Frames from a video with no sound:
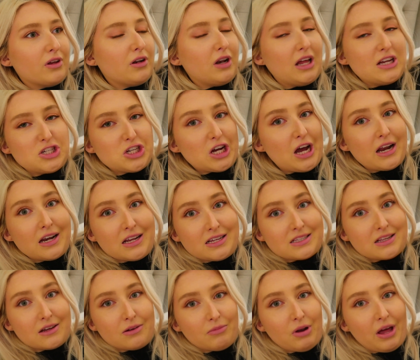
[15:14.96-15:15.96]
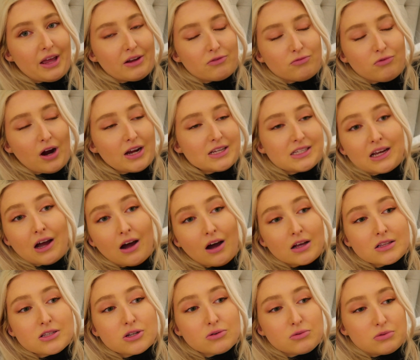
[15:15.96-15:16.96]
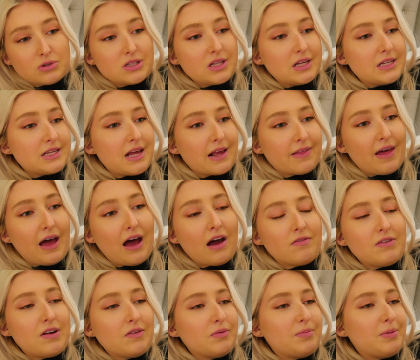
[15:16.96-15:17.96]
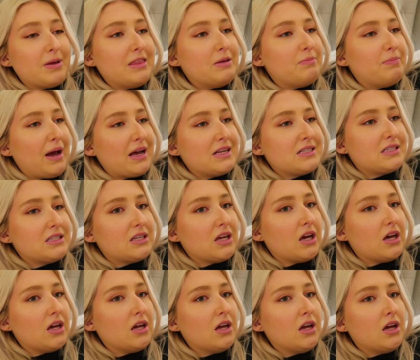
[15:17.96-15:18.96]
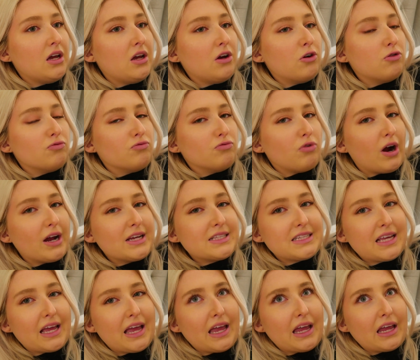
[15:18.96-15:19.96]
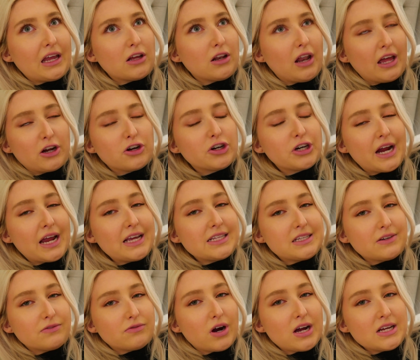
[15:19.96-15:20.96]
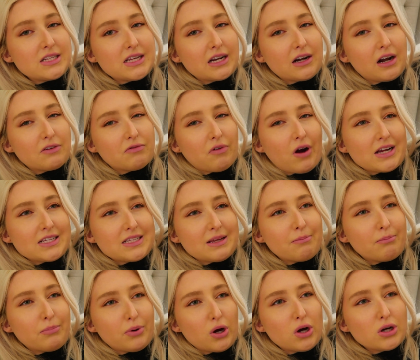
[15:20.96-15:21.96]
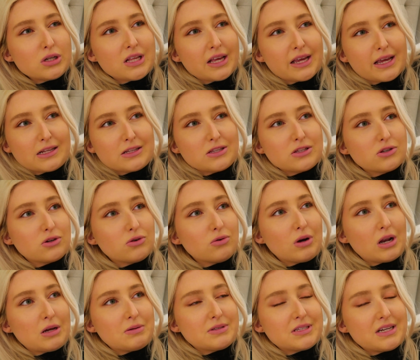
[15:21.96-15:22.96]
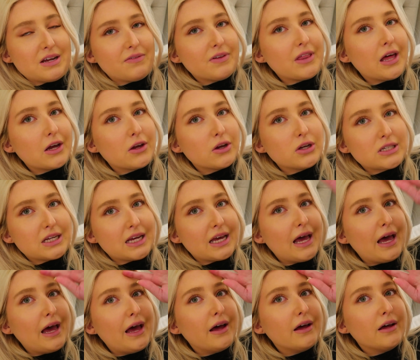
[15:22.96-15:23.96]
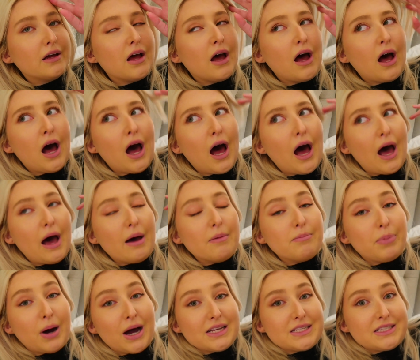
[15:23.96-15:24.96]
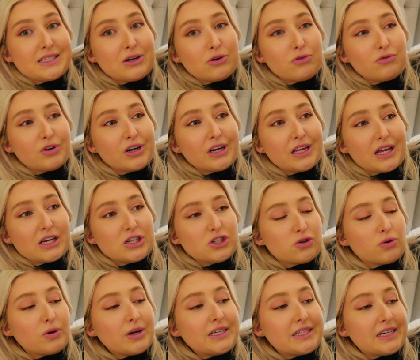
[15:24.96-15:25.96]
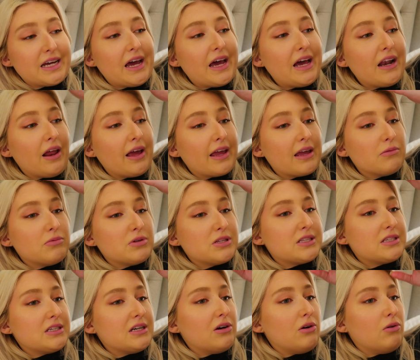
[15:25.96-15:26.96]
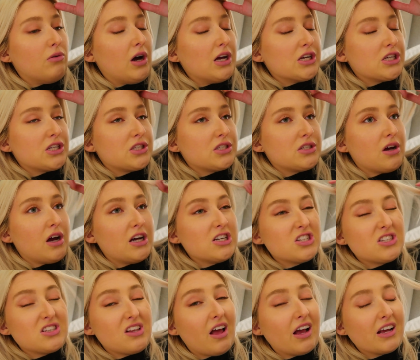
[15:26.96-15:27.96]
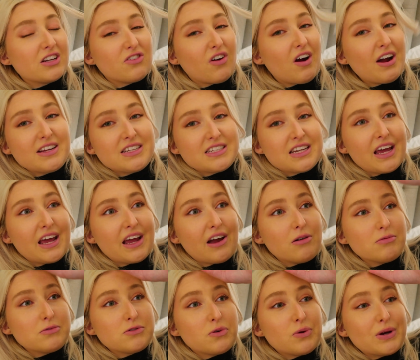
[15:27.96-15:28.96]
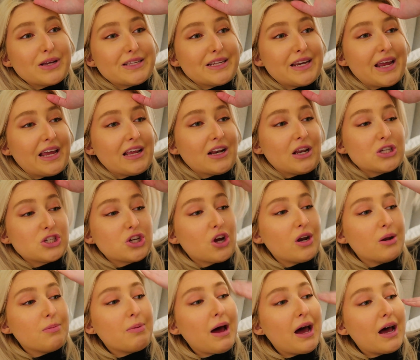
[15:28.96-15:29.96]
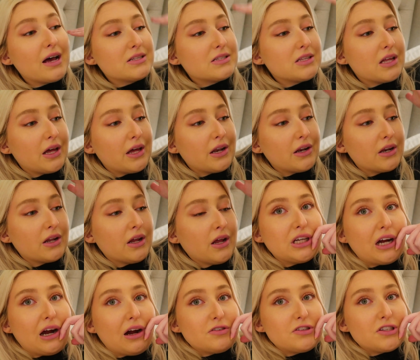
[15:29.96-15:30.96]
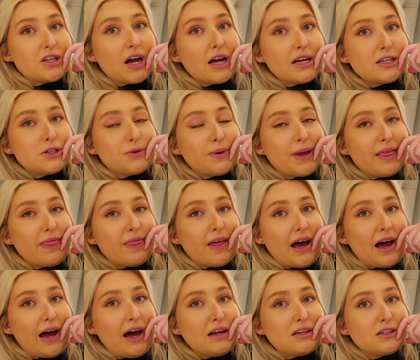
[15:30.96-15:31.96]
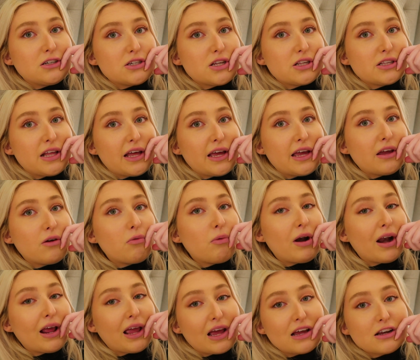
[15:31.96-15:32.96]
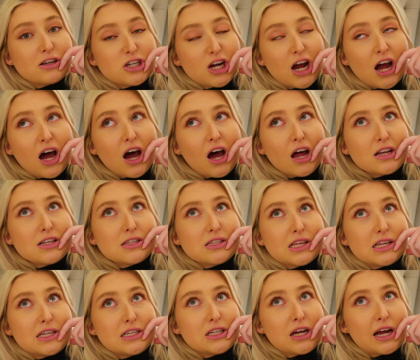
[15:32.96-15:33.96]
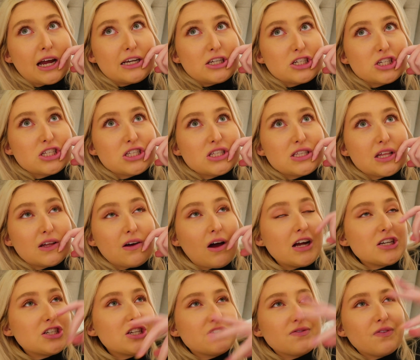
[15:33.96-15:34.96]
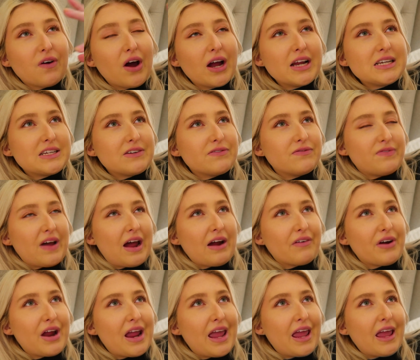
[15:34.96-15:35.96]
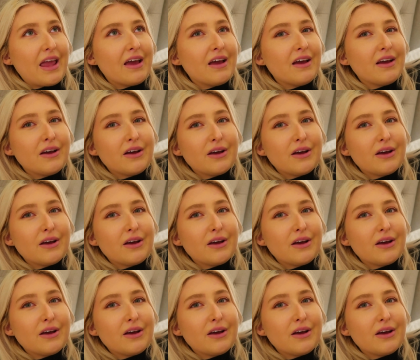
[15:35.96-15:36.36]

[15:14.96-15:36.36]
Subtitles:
like journalism, like writing articles, things like that. I've never been the best at writing, like creative writing, like writing books. Like in school I was never that good at it, but I still really enjoyed it. Like it was still, I just liked writing. I was always an English kind of person. So yeah, I've started doing that just like when I get a chance, and I just find it very